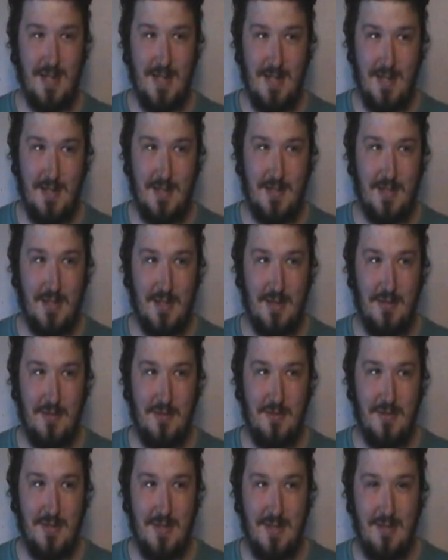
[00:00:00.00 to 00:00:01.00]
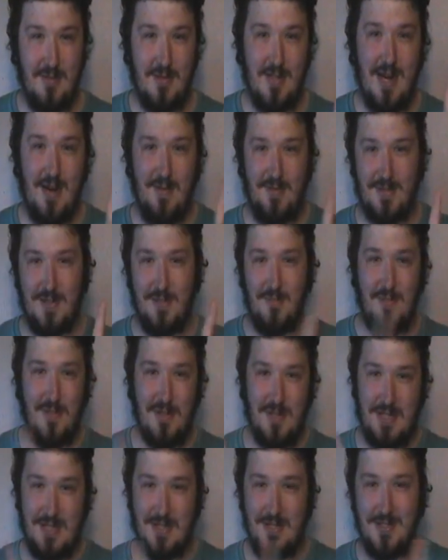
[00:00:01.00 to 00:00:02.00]
And so it would have to
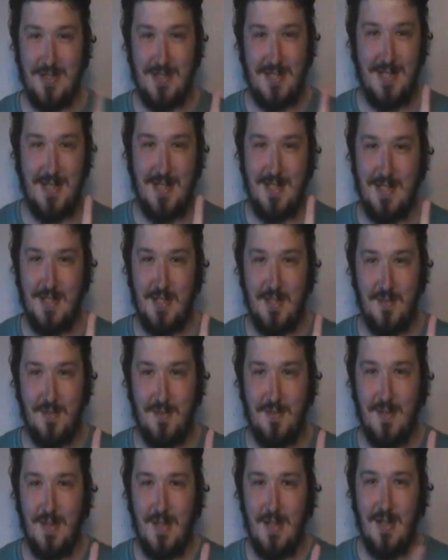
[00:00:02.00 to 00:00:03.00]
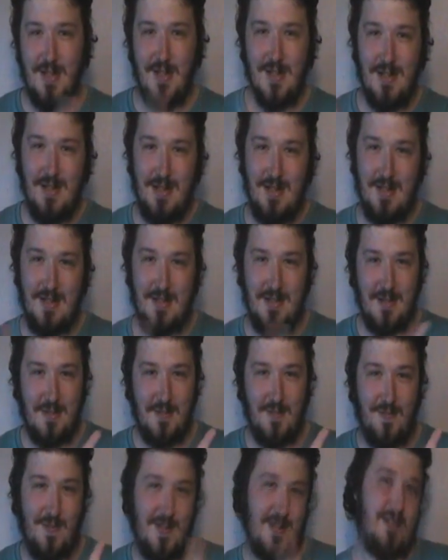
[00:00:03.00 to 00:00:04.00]
work along the lines of
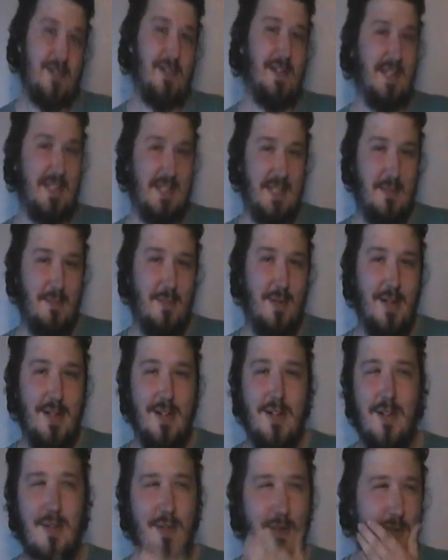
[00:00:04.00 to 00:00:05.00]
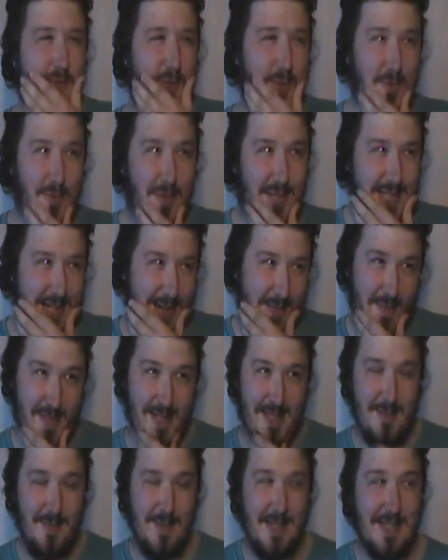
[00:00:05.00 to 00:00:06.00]
firing someone. Ooh, what's
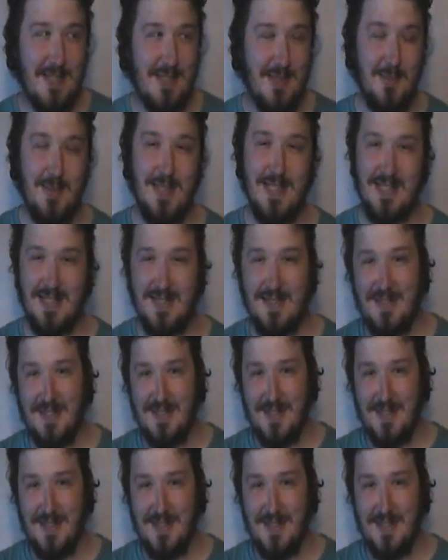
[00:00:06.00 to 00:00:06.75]
happening at Mascot Mania?